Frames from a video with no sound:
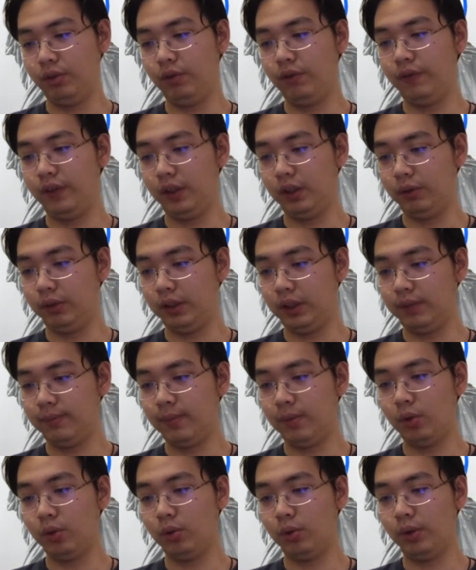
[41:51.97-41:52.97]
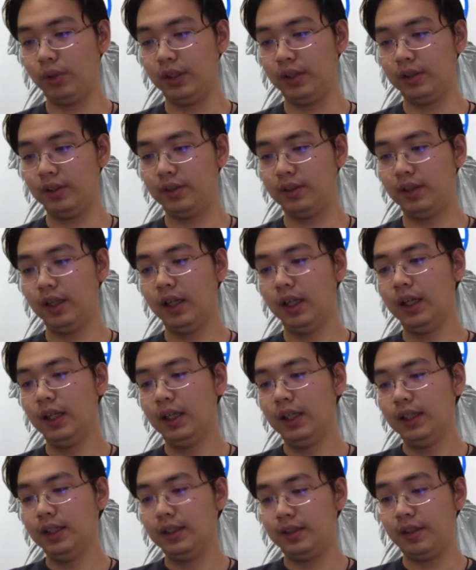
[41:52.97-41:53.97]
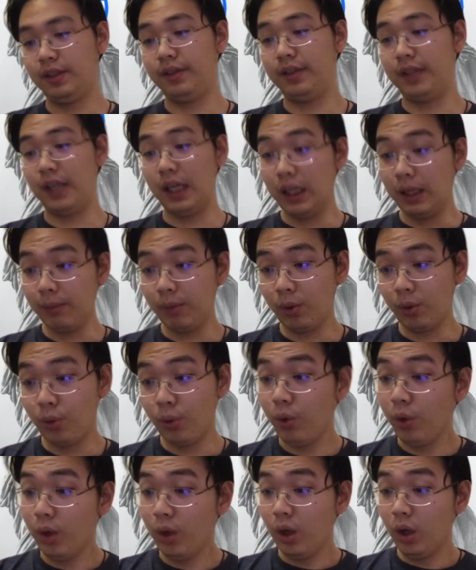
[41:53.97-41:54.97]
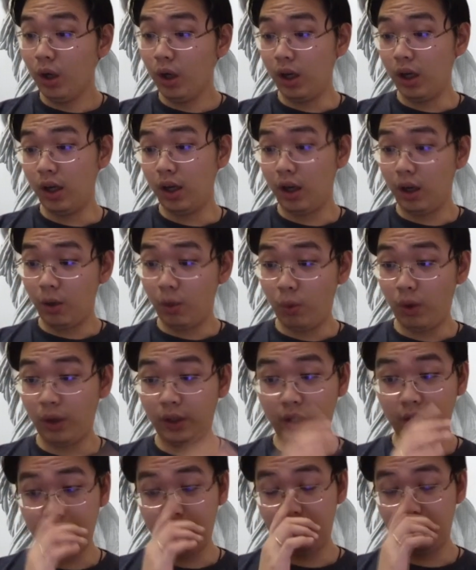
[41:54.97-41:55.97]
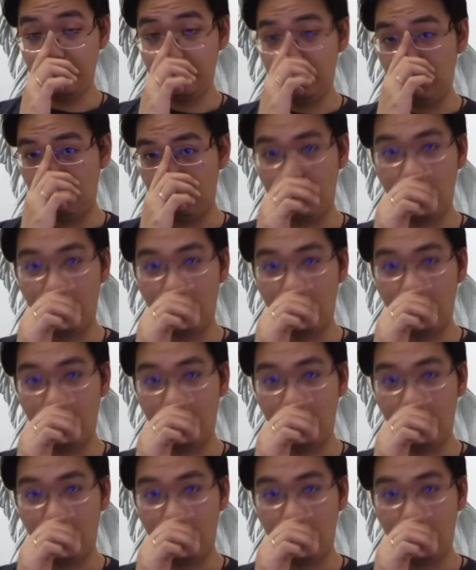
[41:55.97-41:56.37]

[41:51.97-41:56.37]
Do you feel this model is sustainable? Uh, will continue.